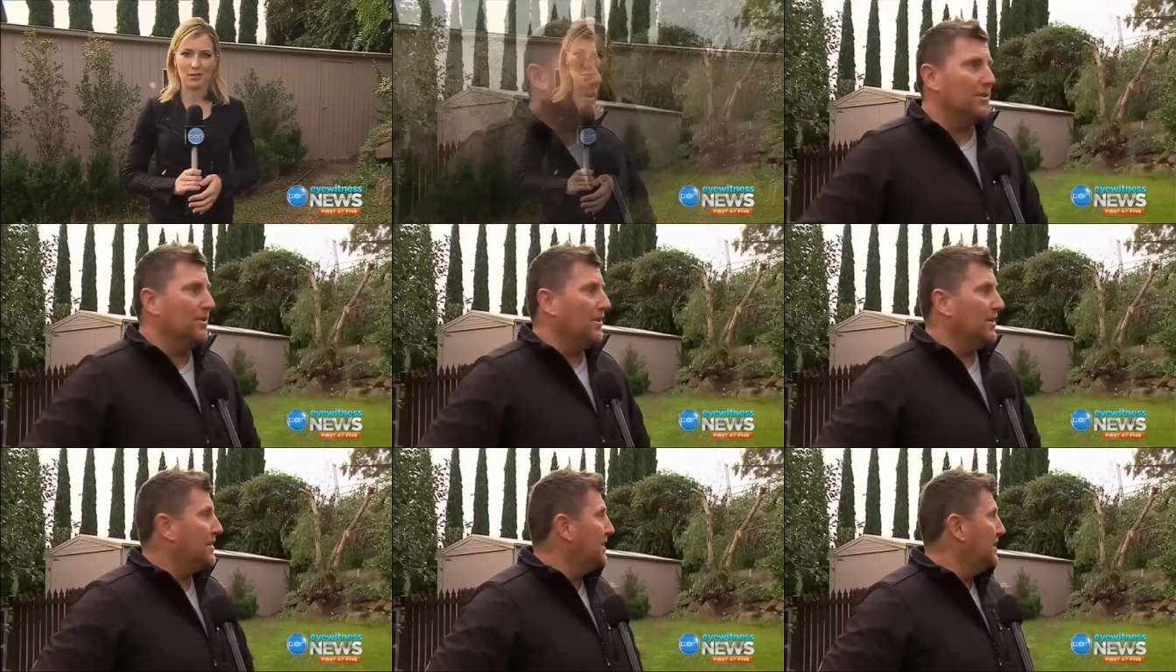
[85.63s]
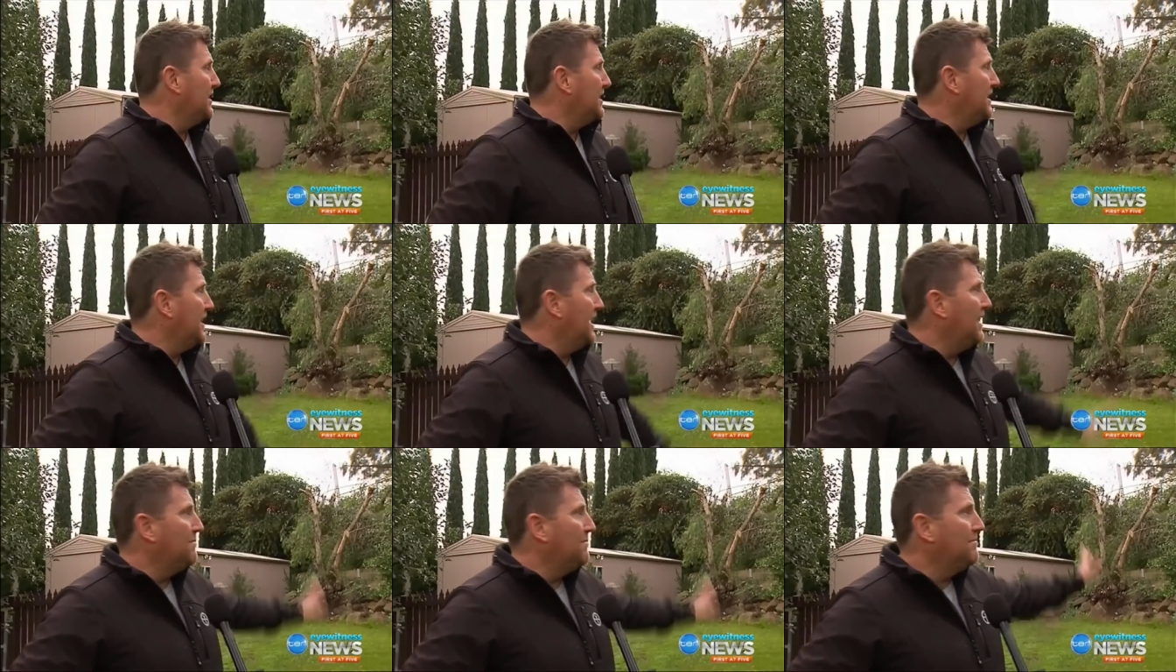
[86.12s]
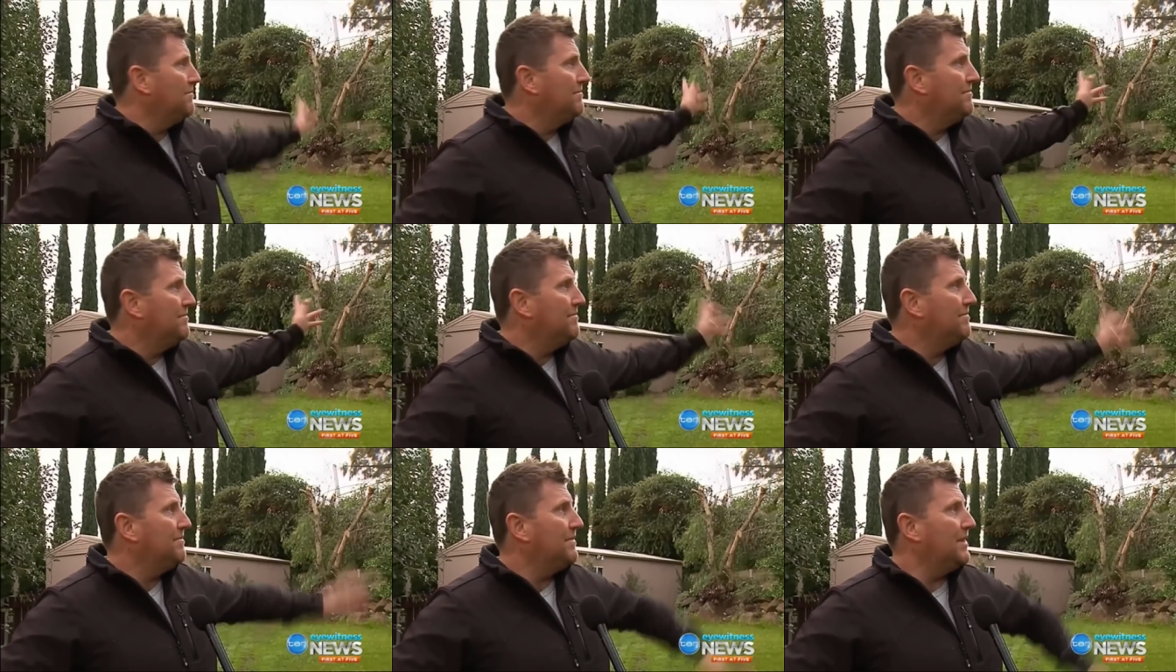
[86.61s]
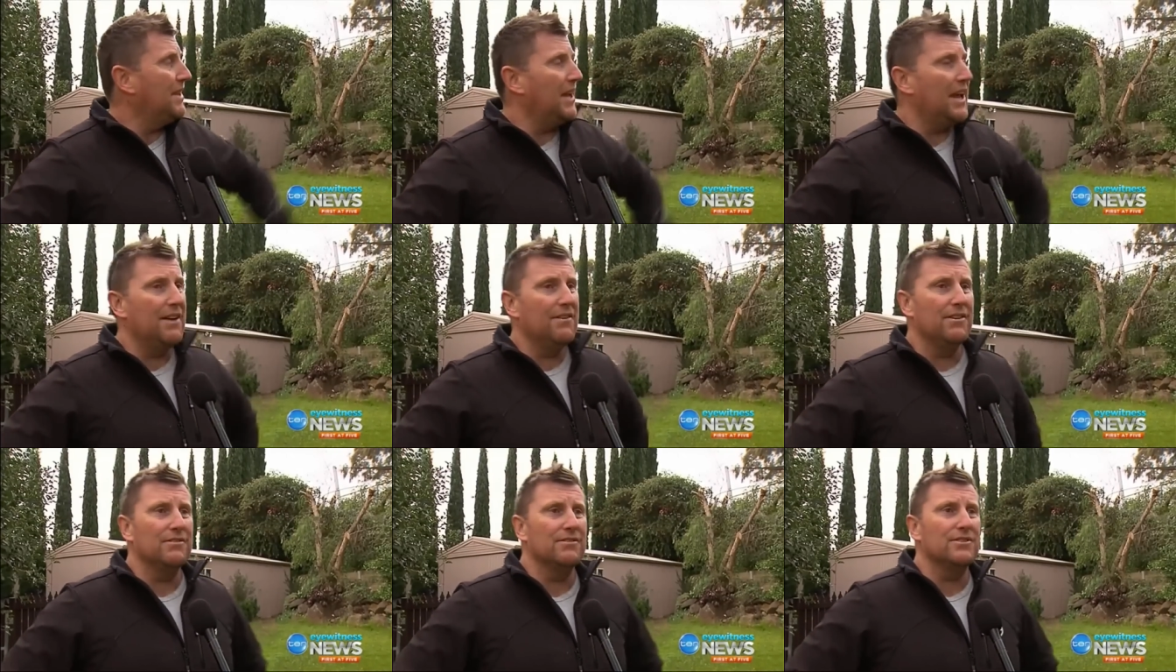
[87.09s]
I'd like the, um, the
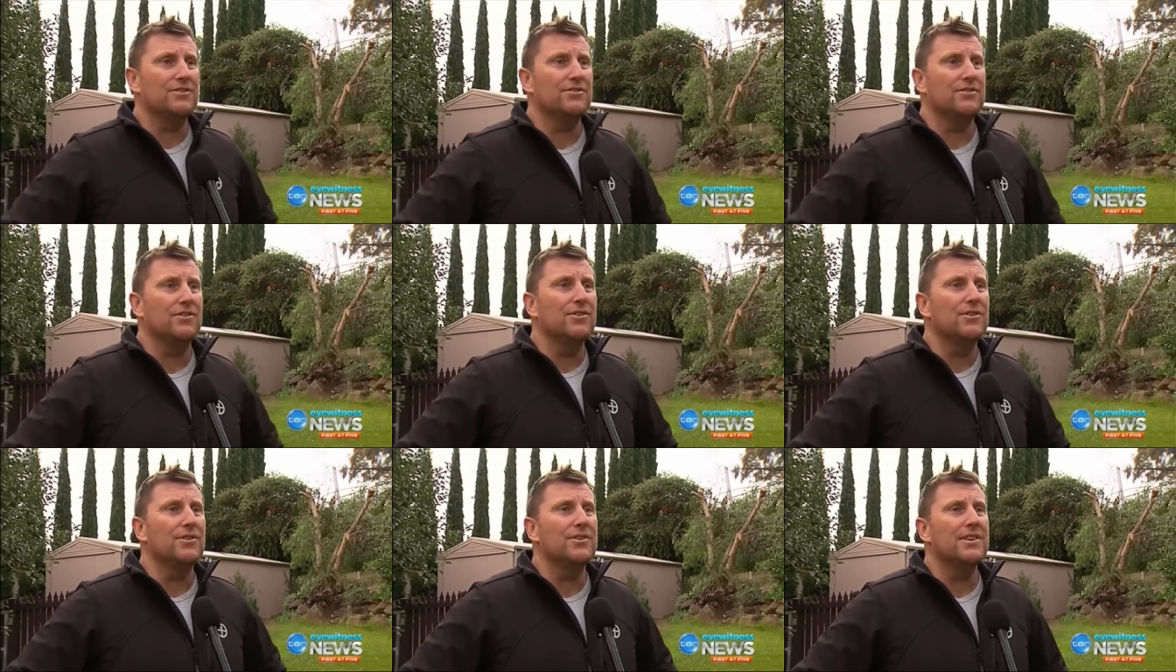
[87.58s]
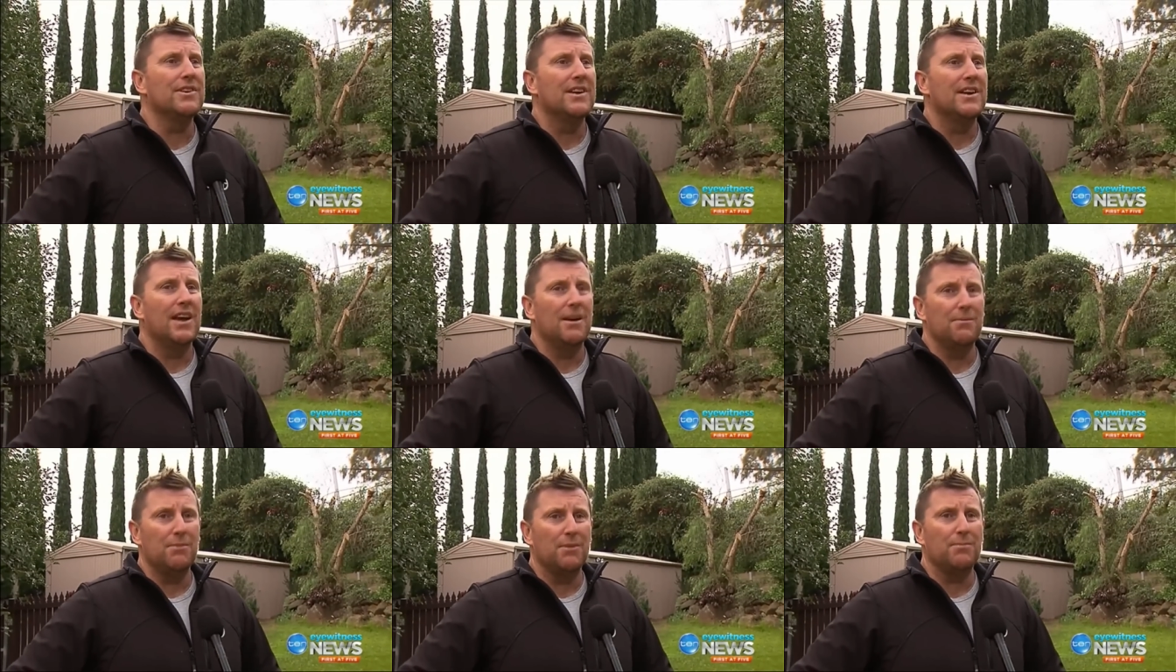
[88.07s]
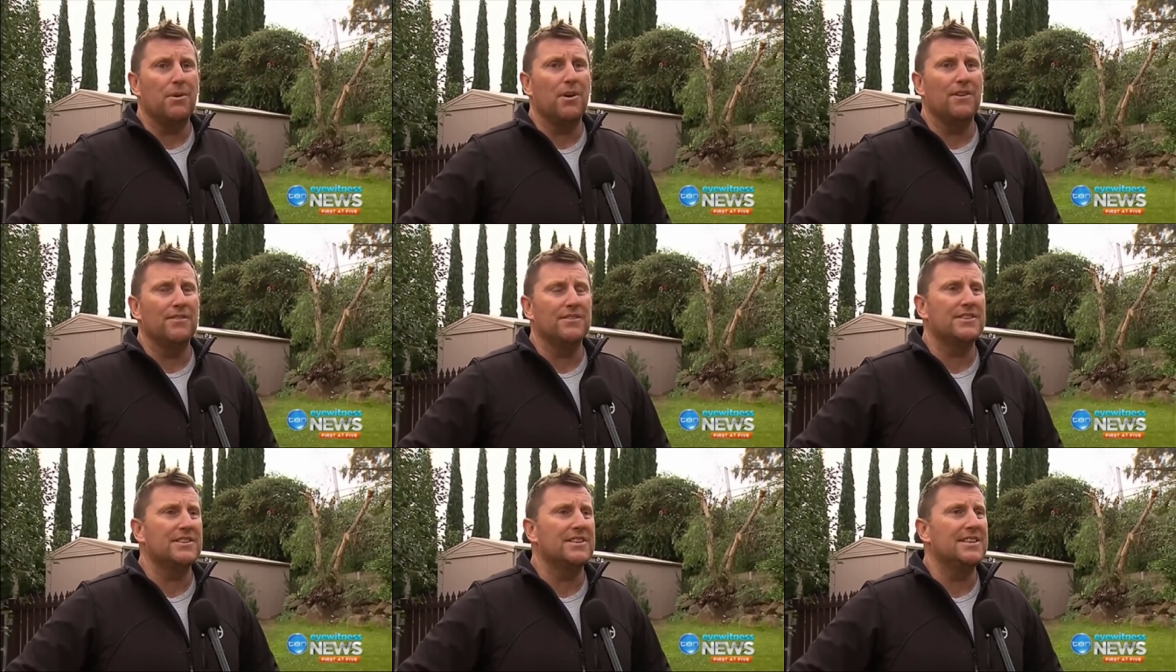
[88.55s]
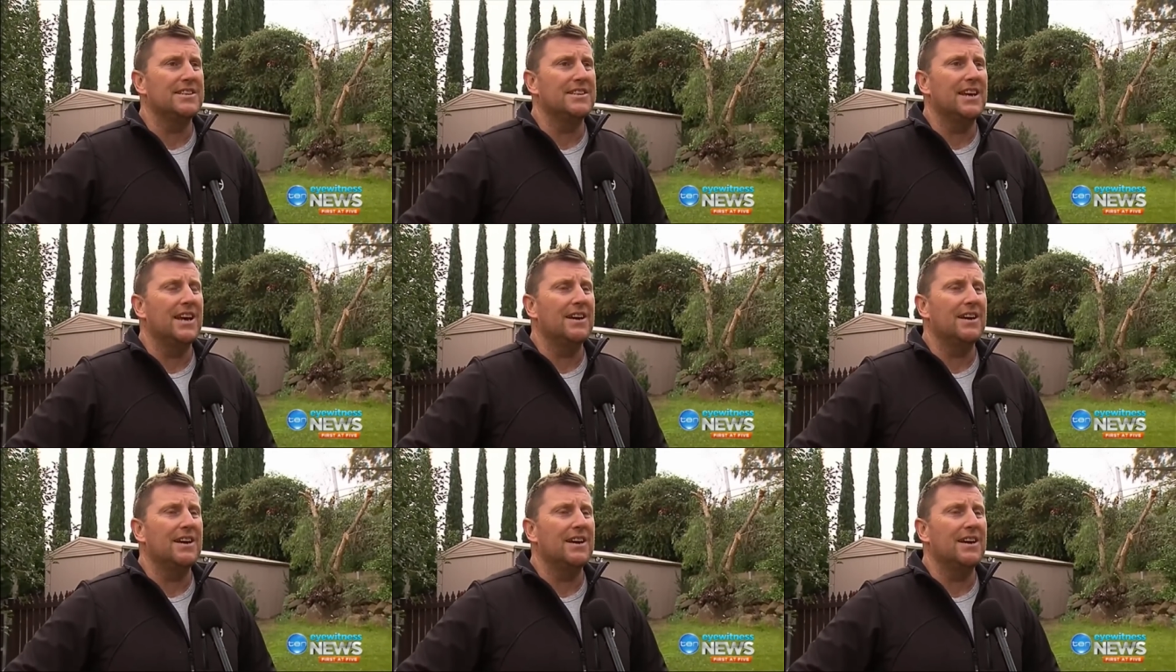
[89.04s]
area restored and my privacy.